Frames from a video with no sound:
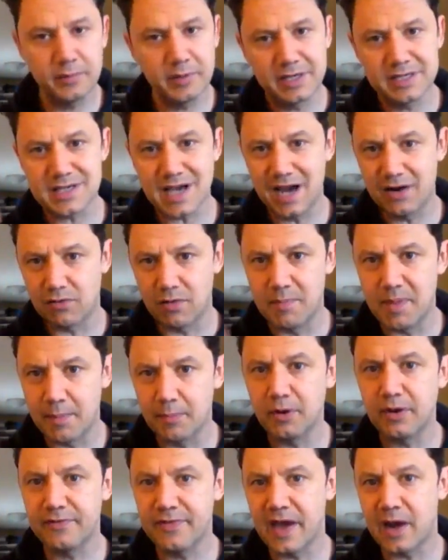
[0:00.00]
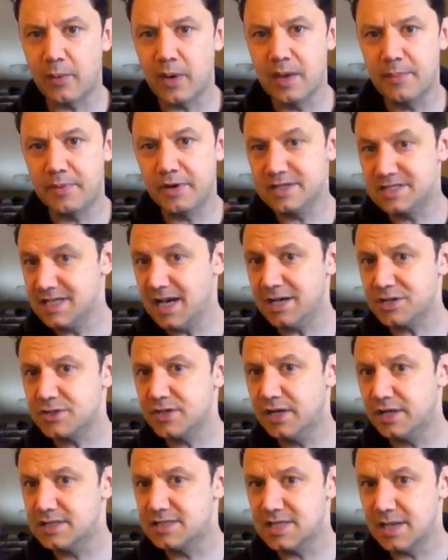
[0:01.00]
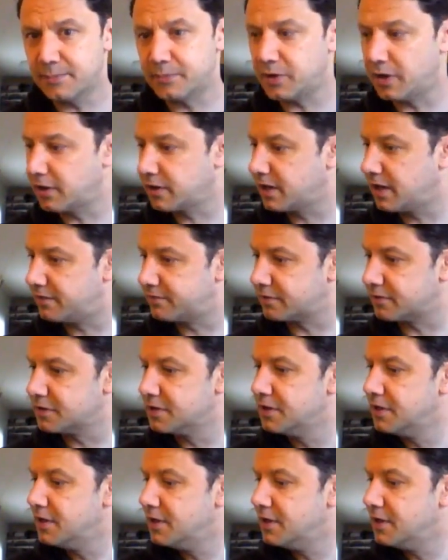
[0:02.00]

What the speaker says: because I remember it that way, but it's actually an exemplar cover.